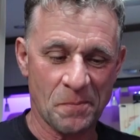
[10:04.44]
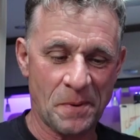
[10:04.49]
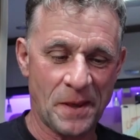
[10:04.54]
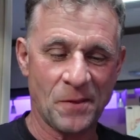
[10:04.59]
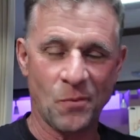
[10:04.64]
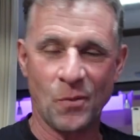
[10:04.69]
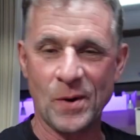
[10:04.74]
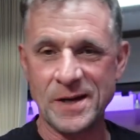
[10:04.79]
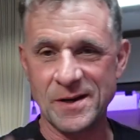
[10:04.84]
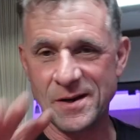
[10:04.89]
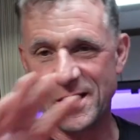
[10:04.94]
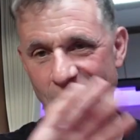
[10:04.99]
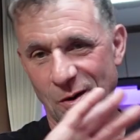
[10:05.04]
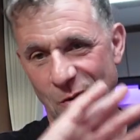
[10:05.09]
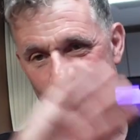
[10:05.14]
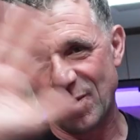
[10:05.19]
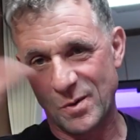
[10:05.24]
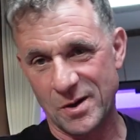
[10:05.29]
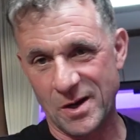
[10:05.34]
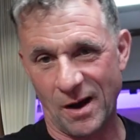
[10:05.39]
about the
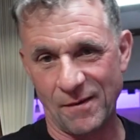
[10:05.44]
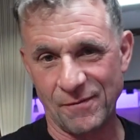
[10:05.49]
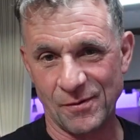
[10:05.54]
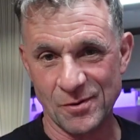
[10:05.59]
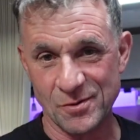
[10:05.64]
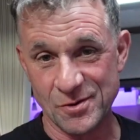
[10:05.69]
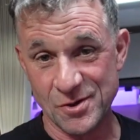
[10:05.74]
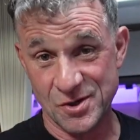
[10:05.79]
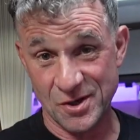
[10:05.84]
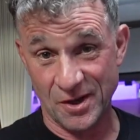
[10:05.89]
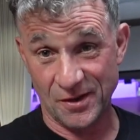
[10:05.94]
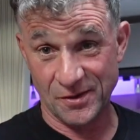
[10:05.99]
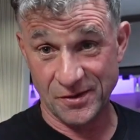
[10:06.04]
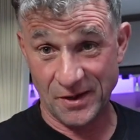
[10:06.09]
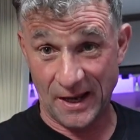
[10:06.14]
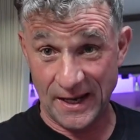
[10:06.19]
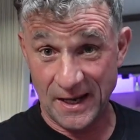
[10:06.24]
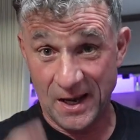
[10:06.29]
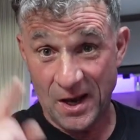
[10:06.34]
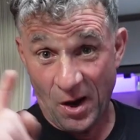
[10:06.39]
window covers the other
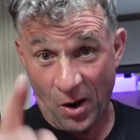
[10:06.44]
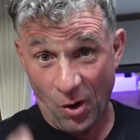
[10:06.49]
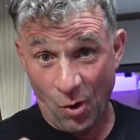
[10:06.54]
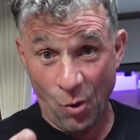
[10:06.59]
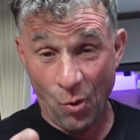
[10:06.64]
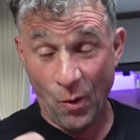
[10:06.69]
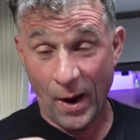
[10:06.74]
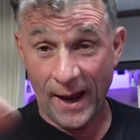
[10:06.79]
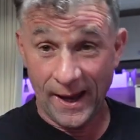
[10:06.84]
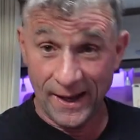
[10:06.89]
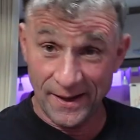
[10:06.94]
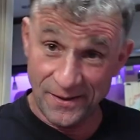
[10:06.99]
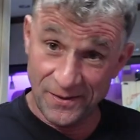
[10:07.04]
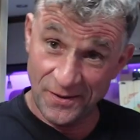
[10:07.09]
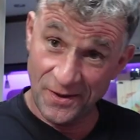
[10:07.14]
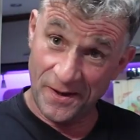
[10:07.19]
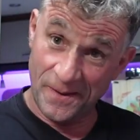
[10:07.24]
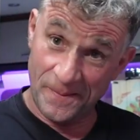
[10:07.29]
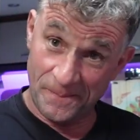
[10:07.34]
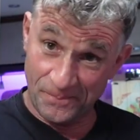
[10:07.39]
day. Oh, and
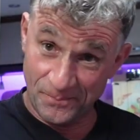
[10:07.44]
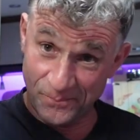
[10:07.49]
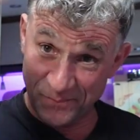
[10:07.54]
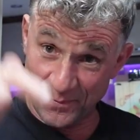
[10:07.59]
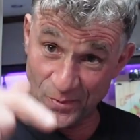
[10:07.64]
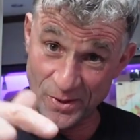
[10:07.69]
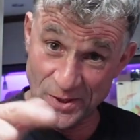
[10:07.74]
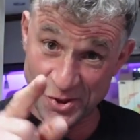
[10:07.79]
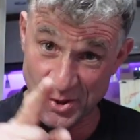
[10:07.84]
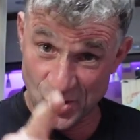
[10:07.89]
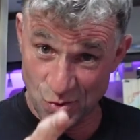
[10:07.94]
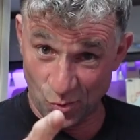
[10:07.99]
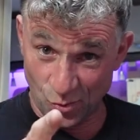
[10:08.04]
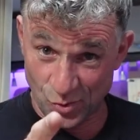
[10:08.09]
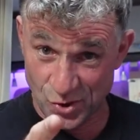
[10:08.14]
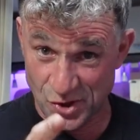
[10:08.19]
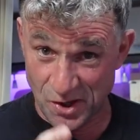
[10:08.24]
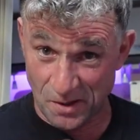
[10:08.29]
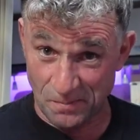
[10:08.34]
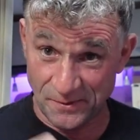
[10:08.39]
we saw
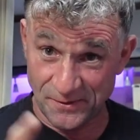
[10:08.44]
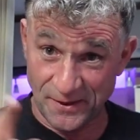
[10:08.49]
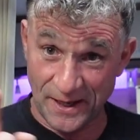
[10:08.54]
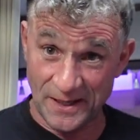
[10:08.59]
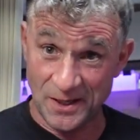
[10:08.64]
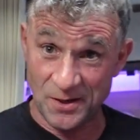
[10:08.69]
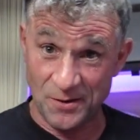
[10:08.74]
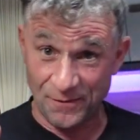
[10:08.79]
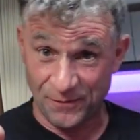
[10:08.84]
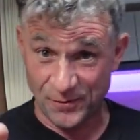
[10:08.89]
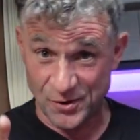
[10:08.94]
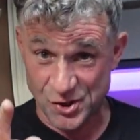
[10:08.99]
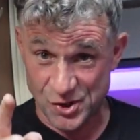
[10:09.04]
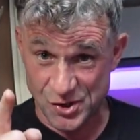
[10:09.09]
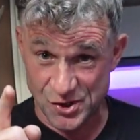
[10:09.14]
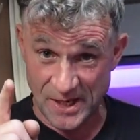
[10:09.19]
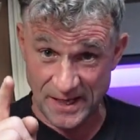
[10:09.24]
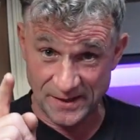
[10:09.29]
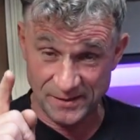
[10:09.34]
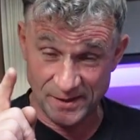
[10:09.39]
some, thank you for
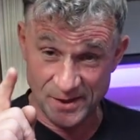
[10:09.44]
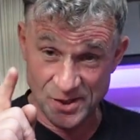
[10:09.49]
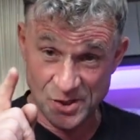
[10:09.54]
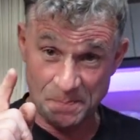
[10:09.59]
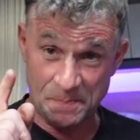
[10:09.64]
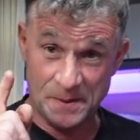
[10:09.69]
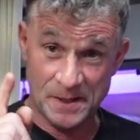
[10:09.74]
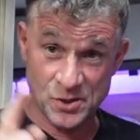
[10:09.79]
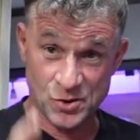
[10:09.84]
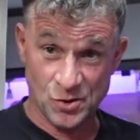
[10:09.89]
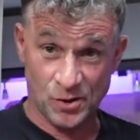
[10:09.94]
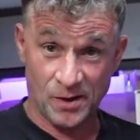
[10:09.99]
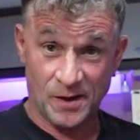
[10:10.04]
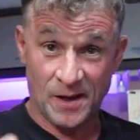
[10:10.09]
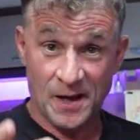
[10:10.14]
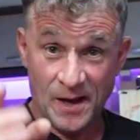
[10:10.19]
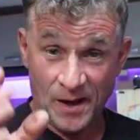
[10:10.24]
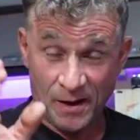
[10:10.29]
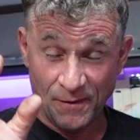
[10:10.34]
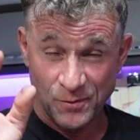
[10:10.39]
sending us a picture
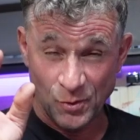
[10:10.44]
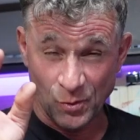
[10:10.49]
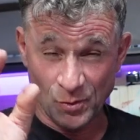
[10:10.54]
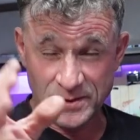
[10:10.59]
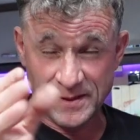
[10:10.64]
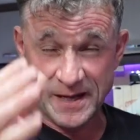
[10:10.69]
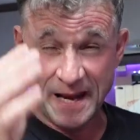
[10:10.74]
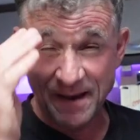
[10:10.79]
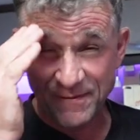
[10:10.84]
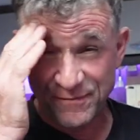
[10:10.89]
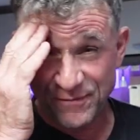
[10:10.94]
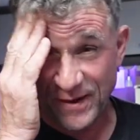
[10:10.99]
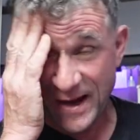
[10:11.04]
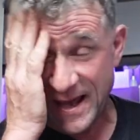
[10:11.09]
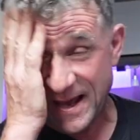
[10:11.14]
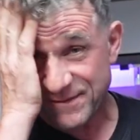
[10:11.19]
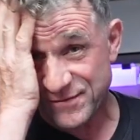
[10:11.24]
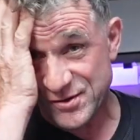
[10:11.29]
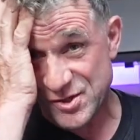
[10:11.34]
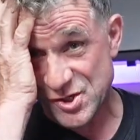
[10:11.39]
of your Def
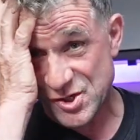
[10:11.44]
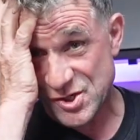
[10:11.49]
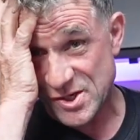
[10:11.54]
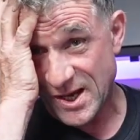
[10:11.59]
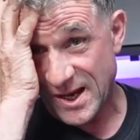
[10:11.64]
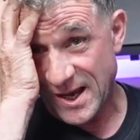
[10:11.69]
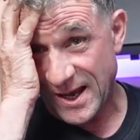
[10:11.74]
Left's